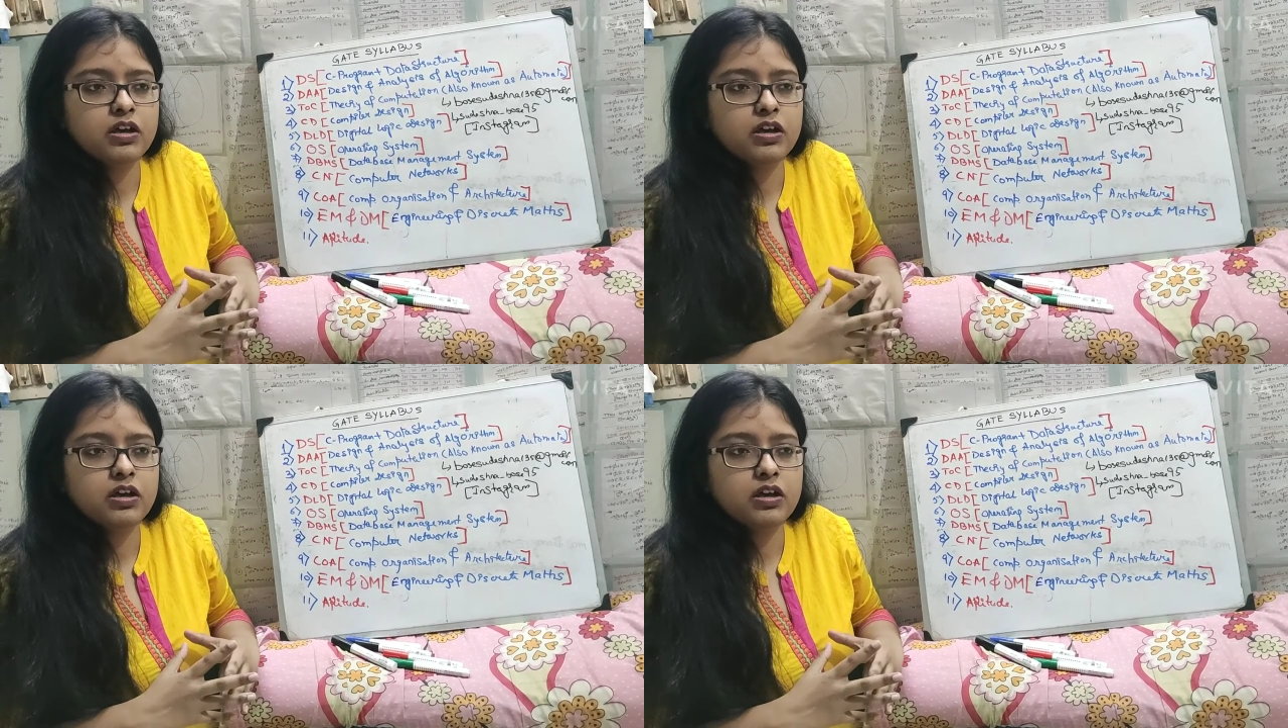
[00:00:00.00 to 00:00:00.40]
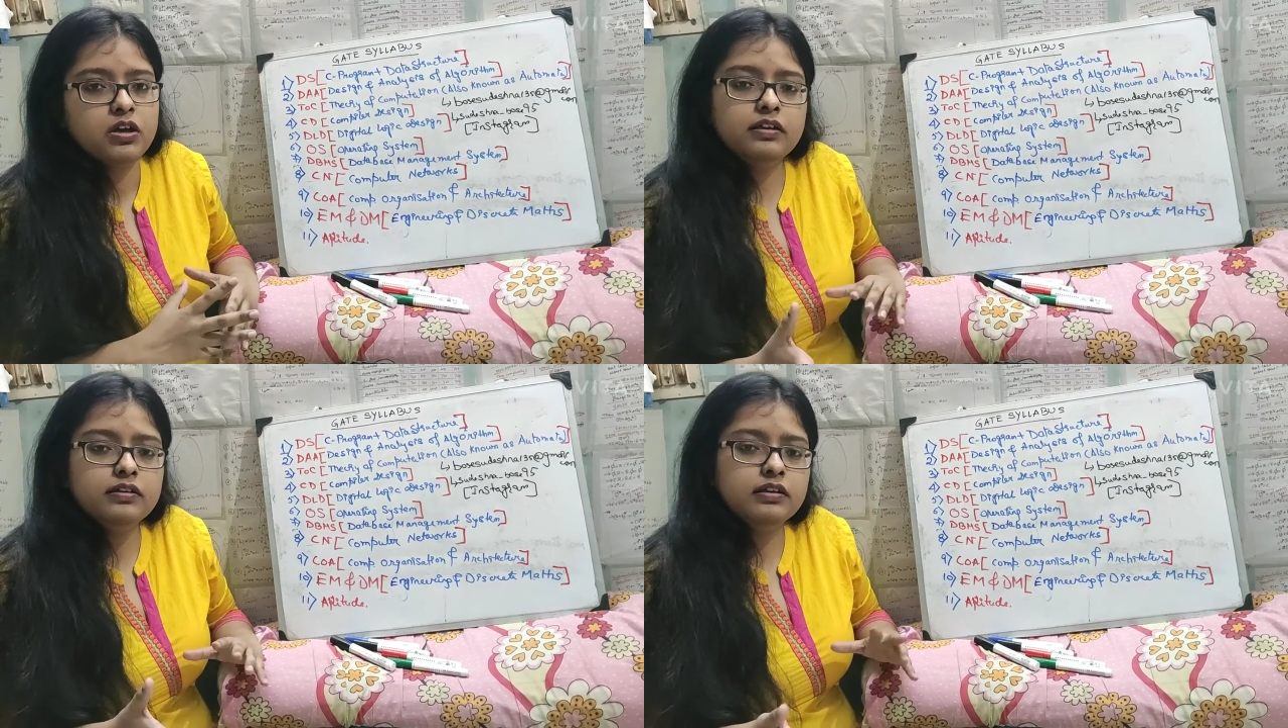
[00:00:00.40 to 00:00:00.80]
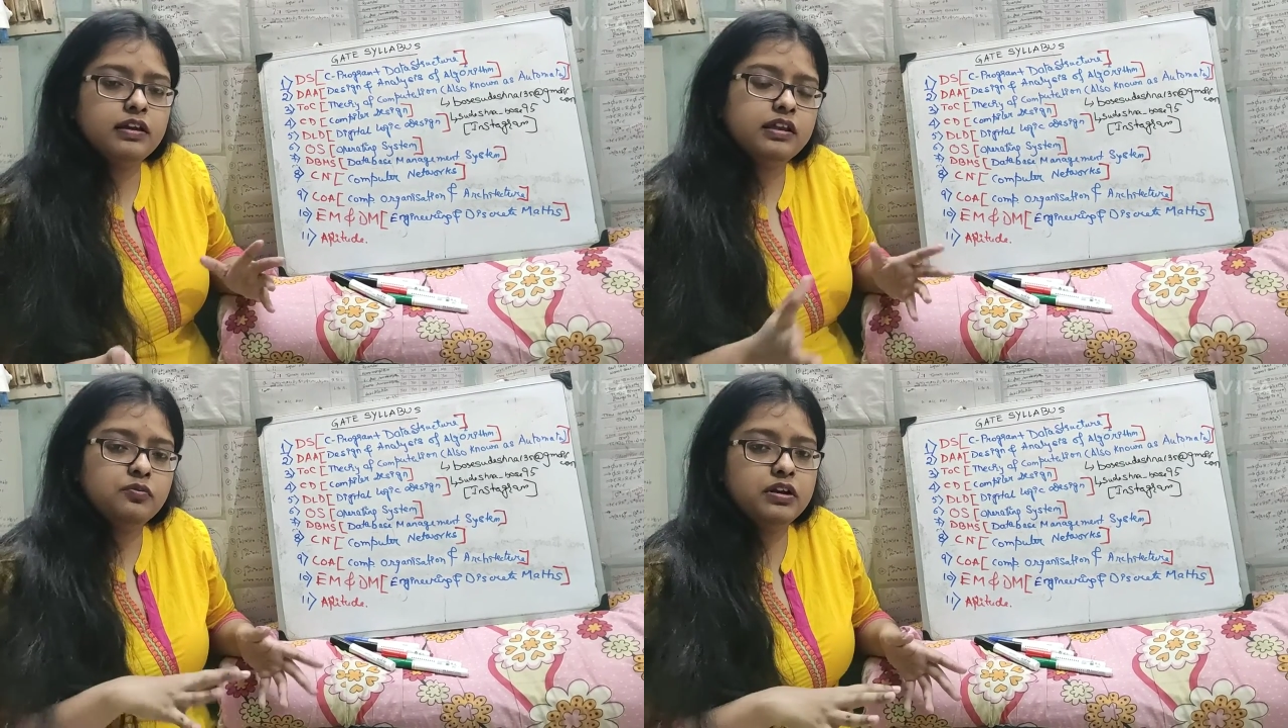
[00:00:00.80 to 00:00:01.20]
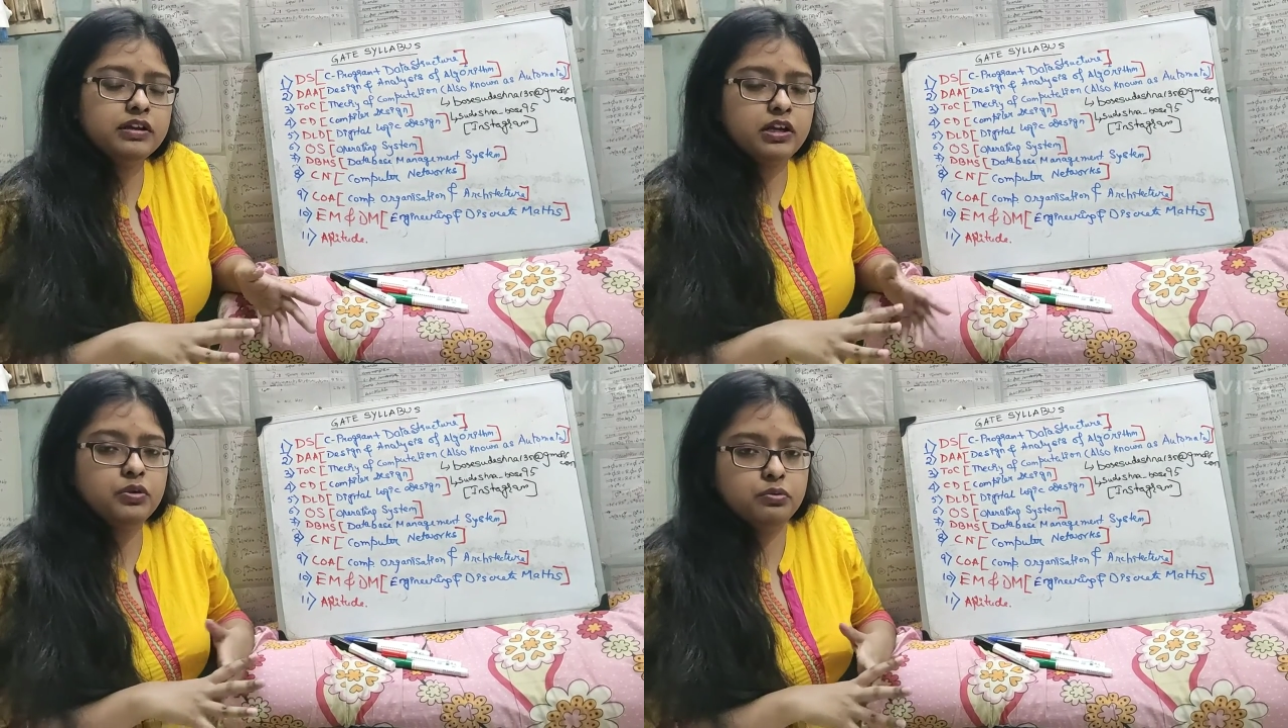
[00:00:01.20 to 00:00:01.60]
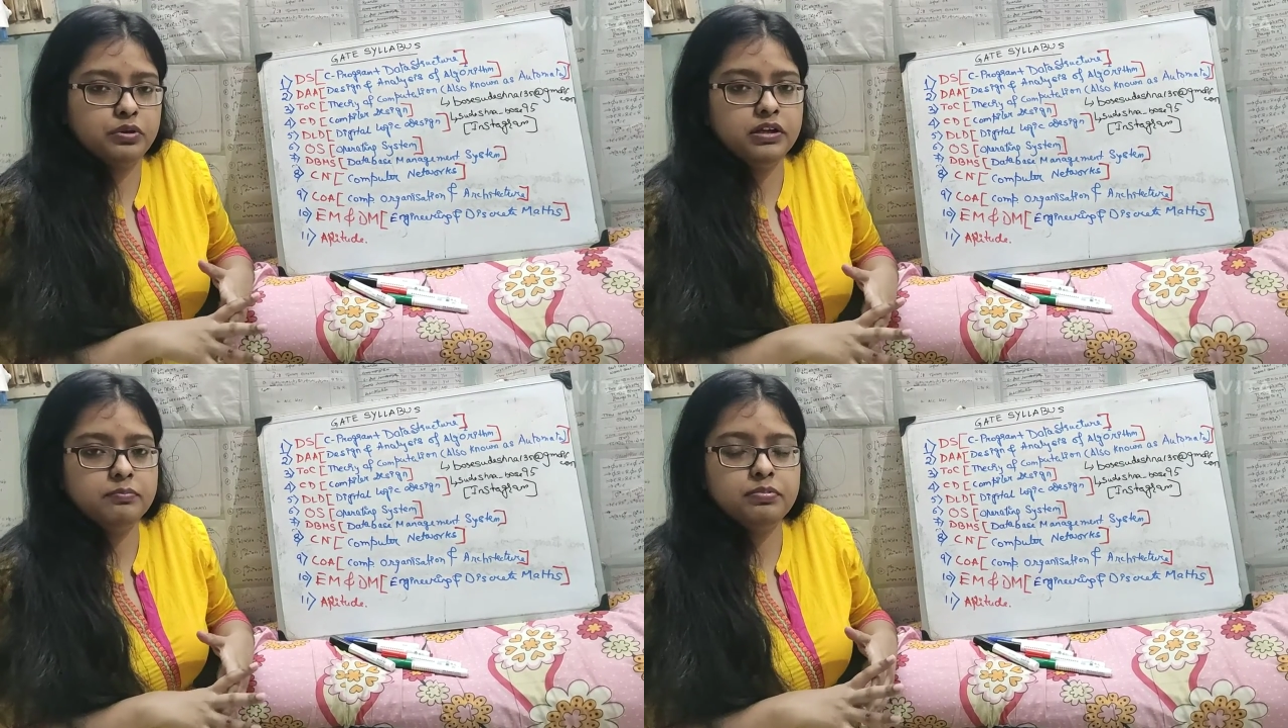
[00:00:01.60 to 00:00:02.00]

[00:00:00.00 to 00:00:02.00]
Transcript: Coding, anyone can do it,